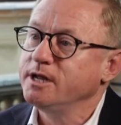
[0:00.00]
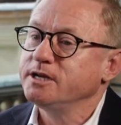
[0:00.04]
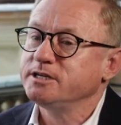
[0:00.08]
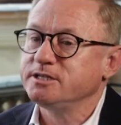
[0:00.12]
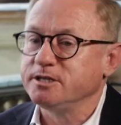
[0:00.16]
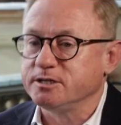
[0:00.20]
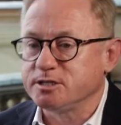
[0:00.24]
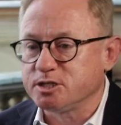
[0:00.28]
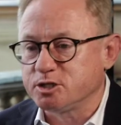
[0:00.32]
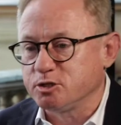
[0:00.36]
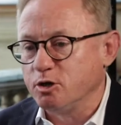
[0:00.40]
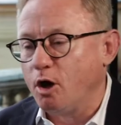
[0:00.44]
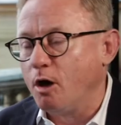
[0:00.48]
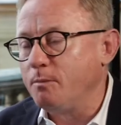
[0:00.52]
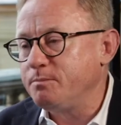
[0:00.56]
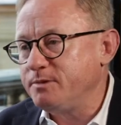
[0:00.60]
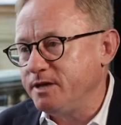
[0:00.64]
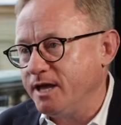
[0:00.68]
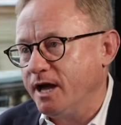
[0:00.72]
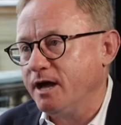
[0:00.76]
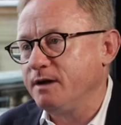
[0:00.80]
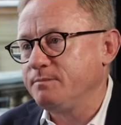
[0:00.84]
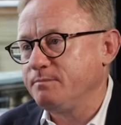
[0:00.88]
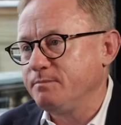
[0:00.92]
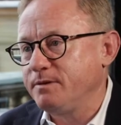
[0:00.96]
To stop
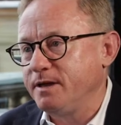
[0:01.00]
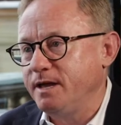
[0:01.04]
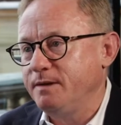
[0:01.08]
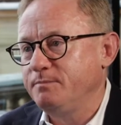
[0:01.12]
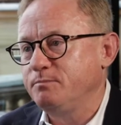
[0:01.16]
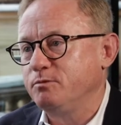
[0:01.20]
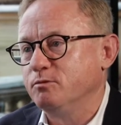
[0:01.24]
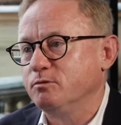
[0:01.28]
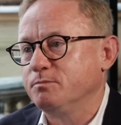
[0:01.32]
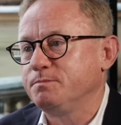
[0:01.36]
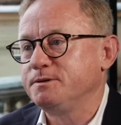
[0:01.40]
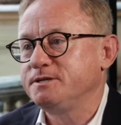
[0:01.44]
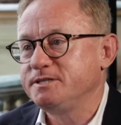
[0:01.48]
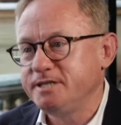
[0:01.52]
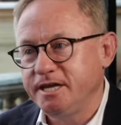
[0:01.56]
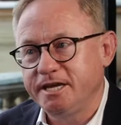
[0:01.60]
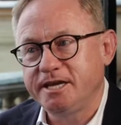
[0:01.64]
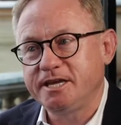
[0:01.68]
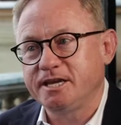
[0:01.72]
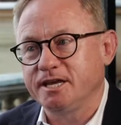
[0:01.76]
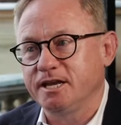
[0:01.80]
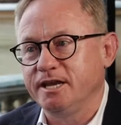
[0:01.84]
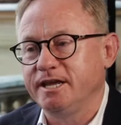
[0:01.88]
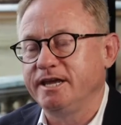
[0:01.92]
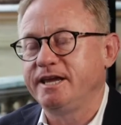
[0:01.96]
young people,
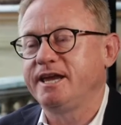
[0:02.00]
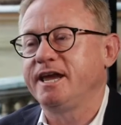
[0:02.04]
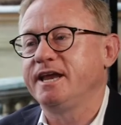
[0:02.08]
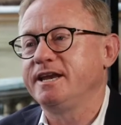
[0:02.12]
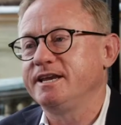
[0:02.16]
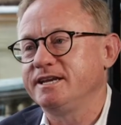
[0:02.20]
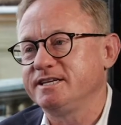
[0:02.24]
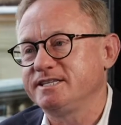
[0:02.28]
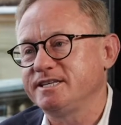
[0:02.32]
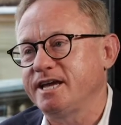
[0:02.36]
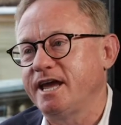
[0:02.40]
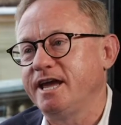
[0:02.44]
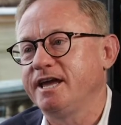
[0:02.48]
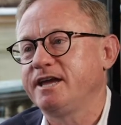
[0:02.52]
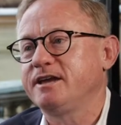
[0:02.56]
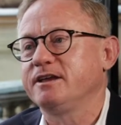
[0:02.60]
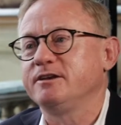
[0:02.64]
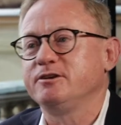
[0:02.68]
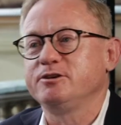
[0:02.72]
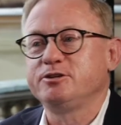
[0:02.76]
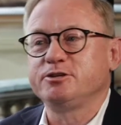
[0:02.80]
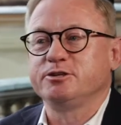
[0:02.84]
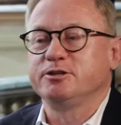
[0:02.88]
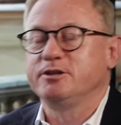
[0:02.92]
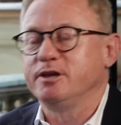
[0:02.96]
particularly getting
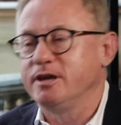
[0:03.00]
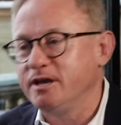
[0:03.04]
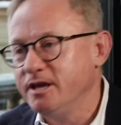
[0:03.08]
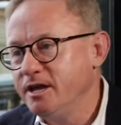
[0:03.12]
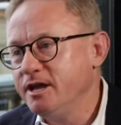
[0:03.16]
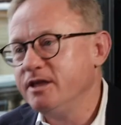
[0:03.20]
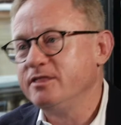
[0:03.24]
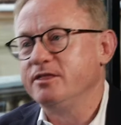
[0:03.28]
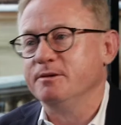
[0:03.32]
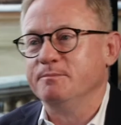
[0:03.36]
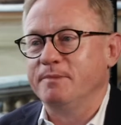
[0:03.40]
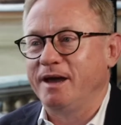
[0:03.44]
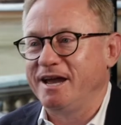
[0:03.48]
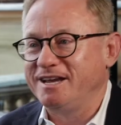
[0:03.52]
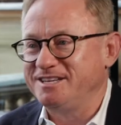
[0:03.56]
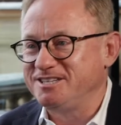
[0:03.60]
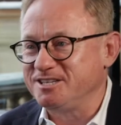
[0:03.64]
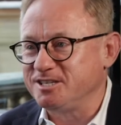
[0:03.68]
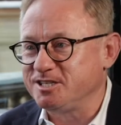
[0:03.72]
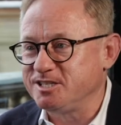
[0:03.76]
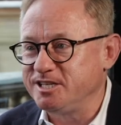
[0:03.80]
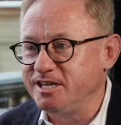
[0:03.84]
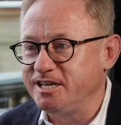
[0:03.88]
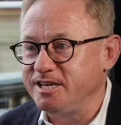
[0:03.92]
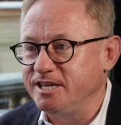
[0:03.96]
taken to the, the major
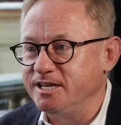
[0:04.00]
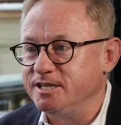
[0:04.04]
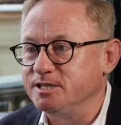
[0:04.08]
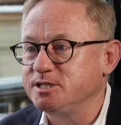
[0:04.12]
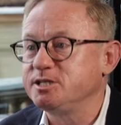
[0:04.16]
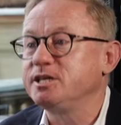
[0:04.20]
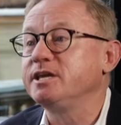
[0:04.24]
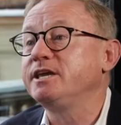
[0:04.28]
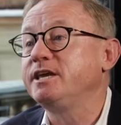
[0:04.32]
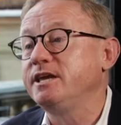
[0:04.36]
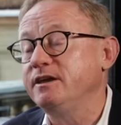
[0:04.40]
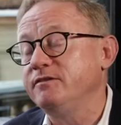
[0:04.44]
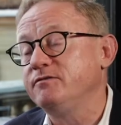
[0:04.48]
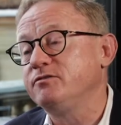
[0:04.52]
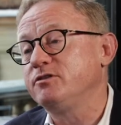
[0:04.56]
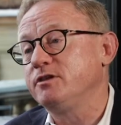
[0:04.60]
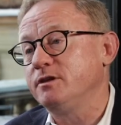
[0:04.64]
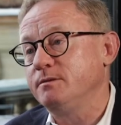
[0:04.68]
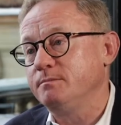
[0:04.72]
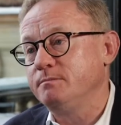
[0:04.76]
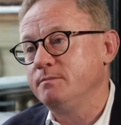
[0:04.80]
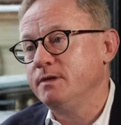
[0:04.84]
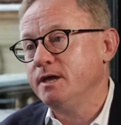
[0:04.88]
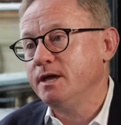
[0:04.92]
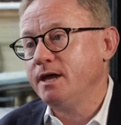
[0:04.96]
cities, to give
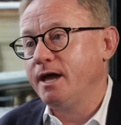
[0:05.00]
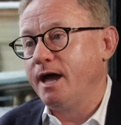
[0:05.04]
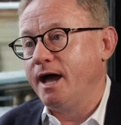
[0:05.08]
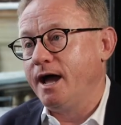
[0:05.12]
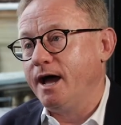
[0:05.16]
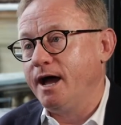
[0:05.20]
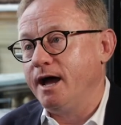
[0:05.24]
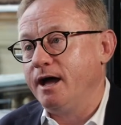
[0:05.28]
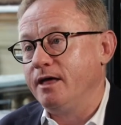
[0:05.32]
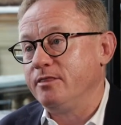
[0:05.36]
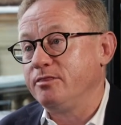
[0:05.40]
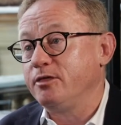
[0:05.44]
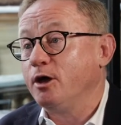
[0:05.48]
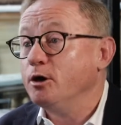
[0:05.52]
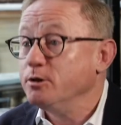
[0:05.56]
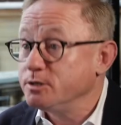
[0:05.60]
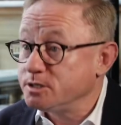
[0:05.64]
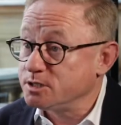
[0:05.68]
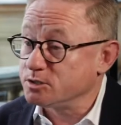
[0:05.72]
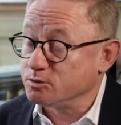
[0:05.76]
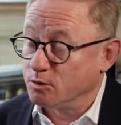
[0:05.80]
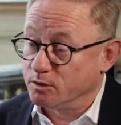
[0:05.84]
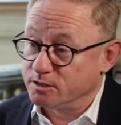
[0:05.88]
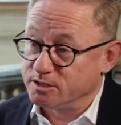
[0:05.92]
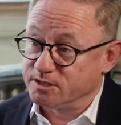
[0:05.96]
them uh, those
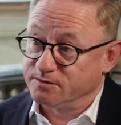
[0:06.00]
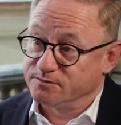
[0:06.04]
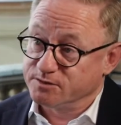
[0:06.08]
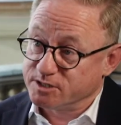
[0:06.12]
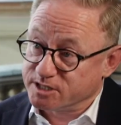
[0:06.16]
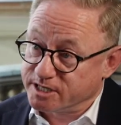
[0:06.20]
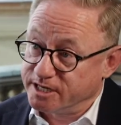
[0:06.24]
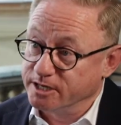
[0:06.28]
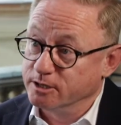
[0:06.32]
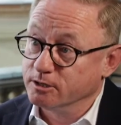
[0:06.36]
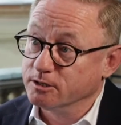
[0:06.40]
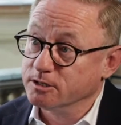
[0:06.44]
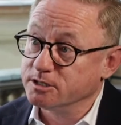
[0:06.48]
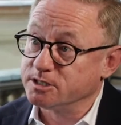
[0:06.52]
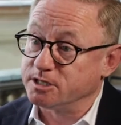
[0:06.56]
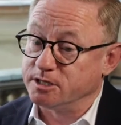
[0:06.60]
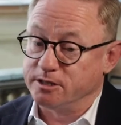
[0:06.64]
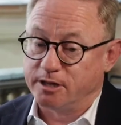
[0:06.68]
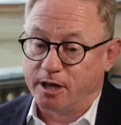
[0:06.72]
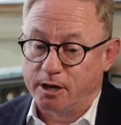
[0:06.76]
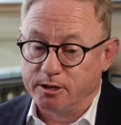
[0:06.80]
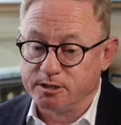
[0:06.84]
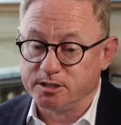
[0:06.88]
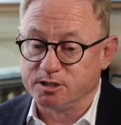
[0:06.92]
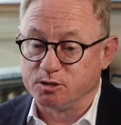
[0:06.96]
sorts of skills
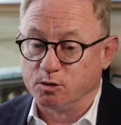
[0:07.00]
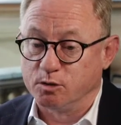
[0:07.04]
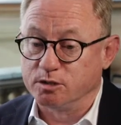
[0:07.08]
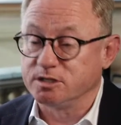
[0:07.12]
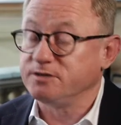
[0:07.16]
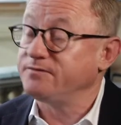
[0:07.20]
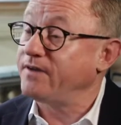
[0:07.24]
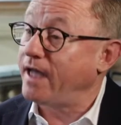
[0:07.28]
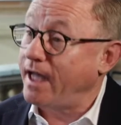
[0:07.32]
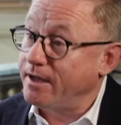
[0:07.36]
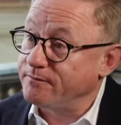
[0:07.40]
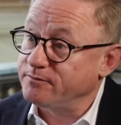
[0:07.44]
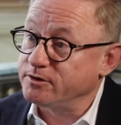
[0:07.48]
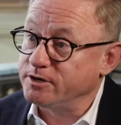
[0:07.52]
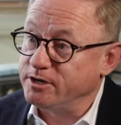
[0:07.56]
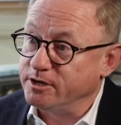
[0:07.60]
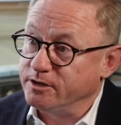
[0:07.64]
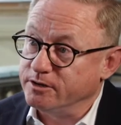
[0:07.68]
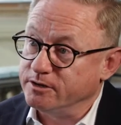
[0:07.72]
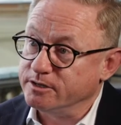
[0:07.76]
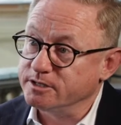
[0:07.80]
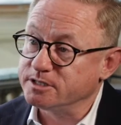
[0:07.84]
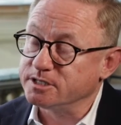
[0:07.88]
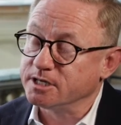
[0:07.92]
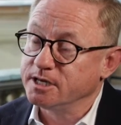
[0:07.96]
and those sorts of
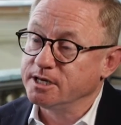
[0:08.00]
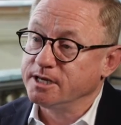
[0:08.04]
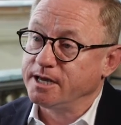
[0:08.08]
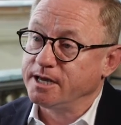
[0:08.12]
avenues